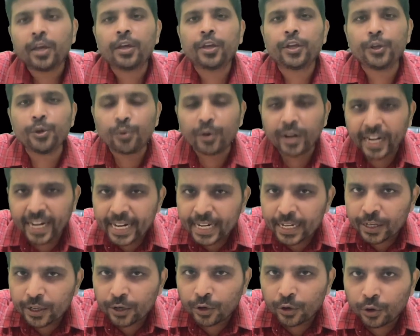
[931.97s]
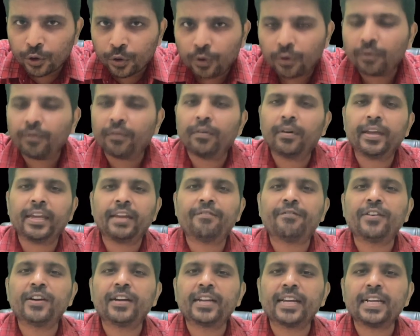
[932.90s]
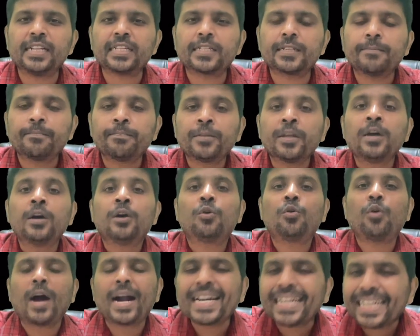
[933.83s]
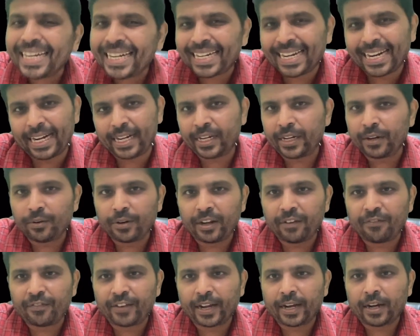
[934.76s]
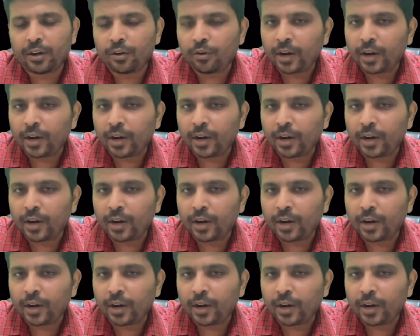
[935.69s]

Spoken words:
you need to know if it is quantitative defect.